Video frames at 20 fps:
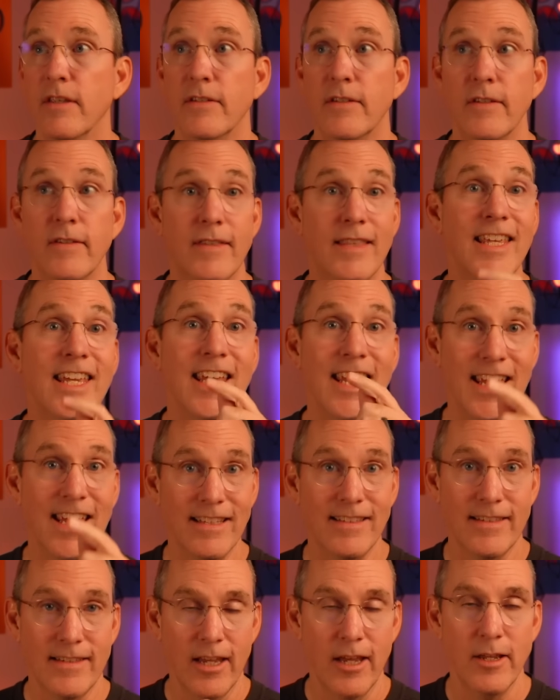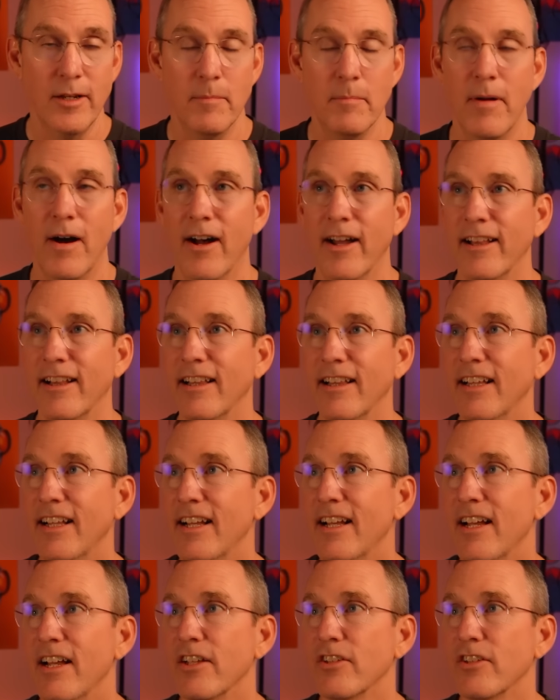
this is the instant model,